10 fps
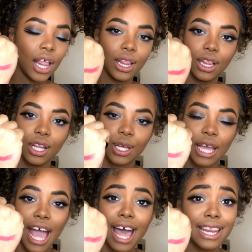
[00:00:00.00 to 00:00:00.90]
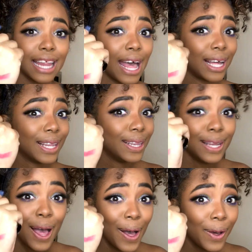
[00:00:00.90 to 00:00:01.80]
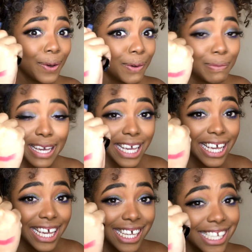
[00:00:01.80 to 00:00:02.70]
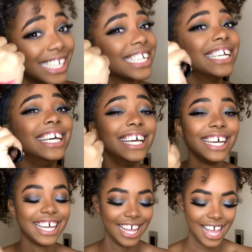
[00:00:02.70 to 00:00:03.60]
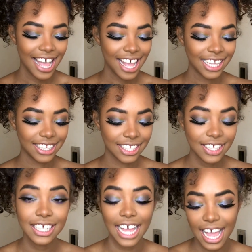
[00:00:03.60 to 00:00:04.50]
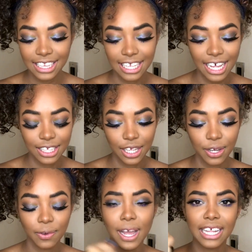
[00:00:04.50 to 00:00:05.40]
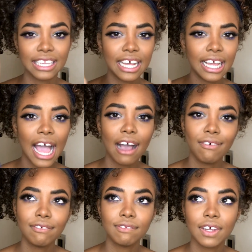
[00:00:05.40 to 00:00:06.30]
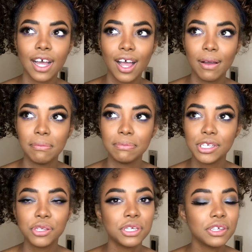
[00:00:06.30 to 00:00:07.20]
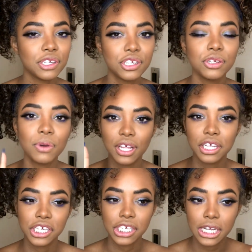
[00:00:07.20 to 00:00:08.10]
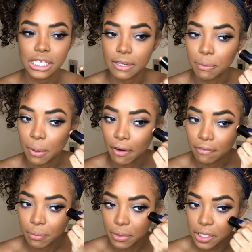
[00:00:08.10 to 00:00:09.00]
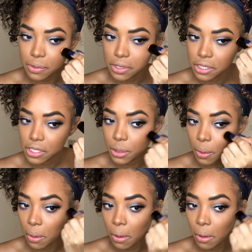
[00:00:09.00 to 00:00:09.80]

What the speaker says: Look at that glow, bitch. Look at that glow. And they have two other shades apart from this one too.